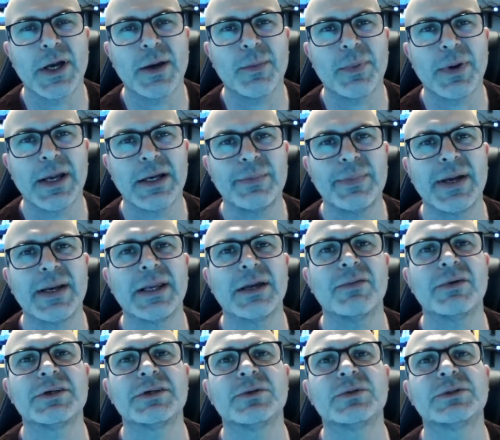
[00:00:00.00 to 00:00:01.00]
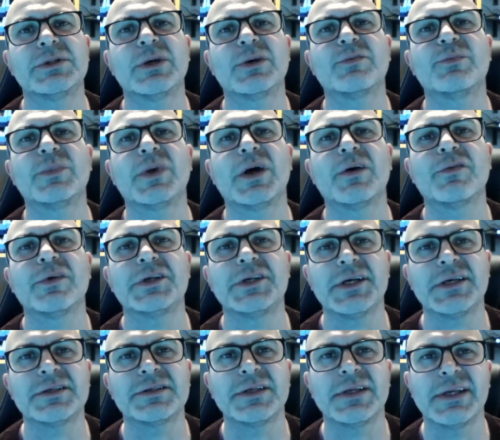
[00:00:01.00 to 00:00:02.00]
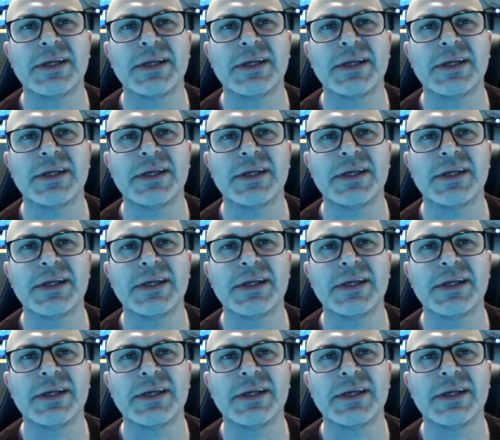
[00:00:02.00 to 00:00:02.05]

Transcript: played back the original, so I've adjusted